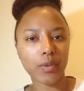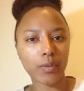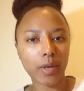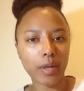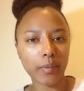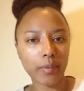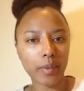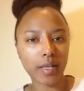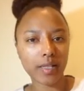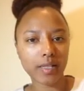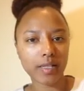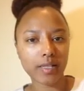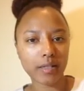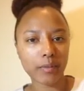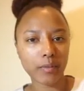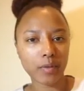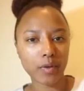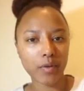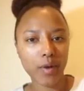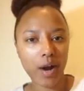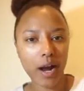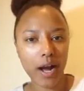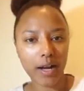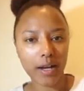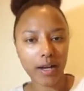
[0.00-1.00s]
3 months in
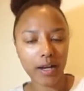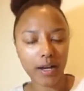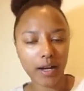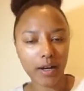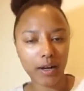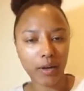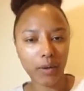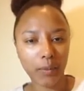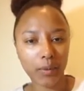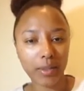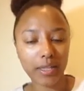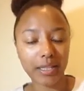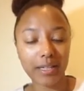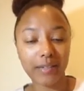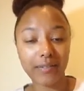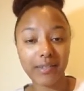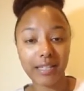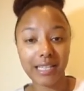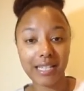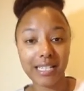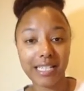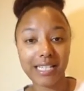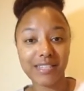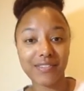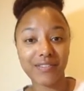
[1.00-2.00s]
Morocco. We lived
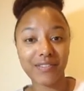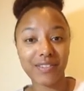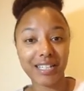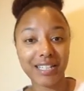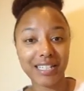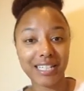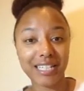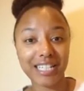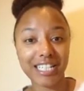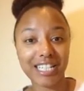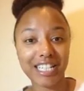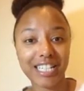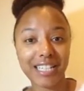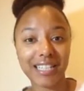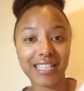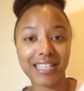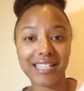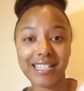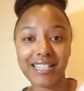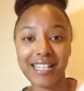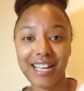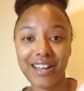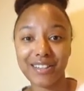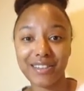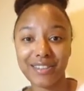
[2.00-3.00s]
in this village in the
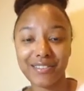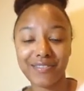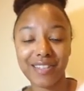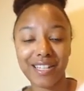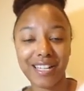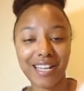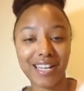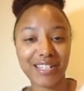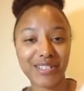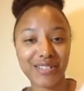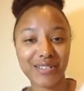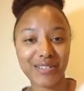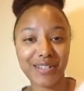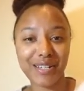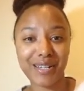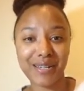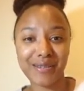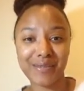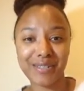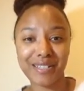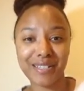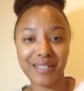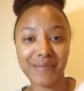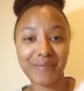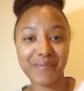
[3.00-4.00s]
south of the country. It
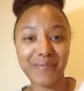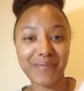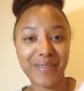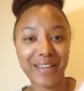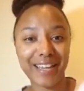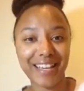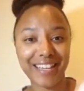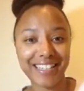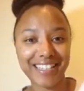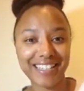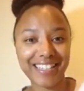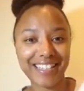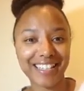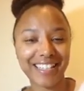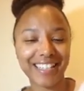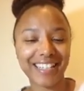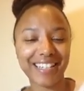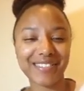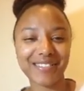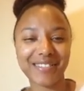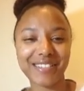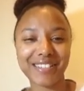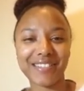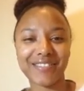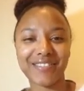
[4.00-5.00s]
was amazing.
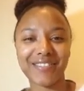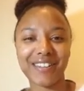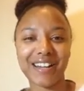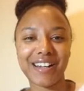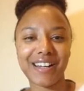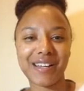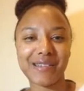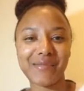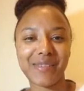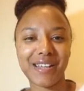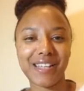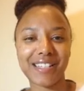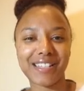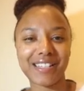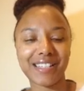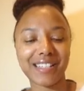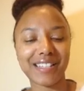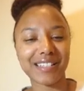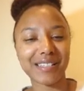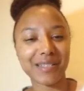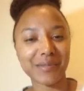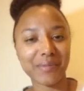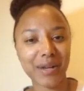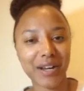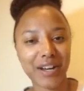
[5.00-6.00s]
It was a very amazing
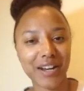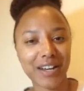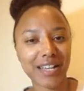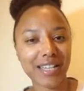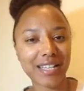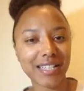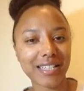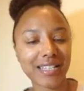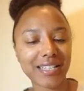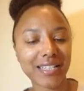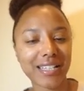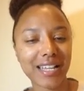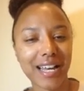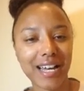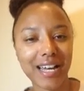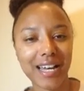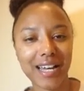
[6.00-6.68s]
experience.